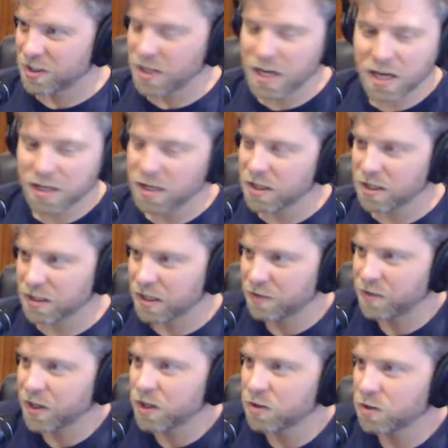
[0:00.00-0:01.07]
Yeah. Like
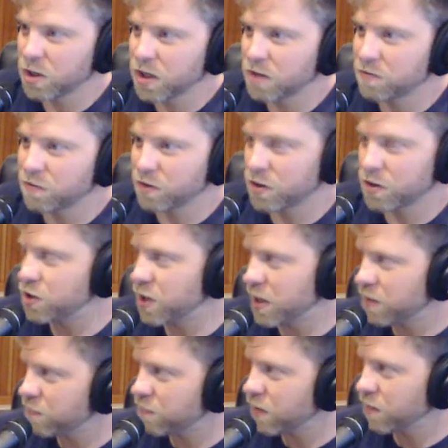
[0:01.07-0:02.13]
if I go looking for the
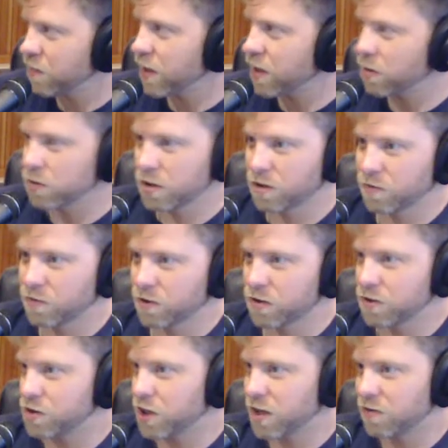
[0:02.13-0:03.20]

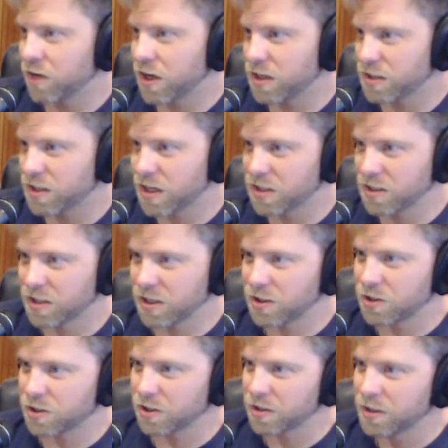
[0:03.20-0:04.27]
JFK
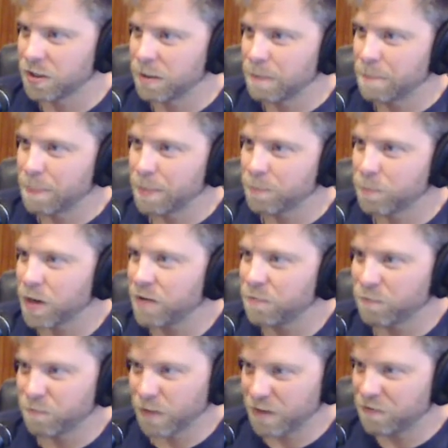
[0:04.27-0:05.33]
assassination, my
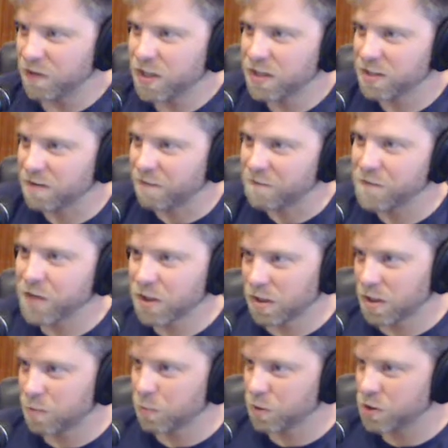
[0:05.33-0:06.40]
feed doesn't fill
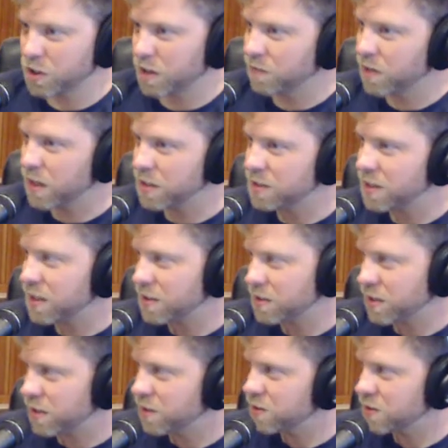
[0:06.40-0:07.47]
up with JFK
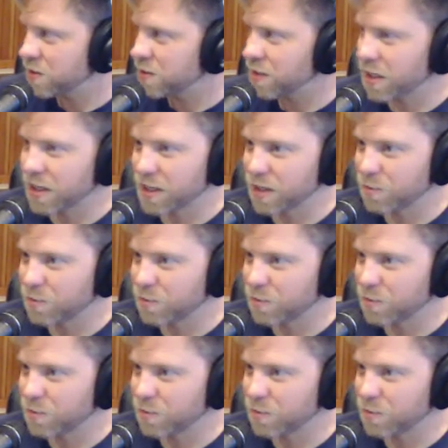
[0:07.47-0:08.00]
assassination the second I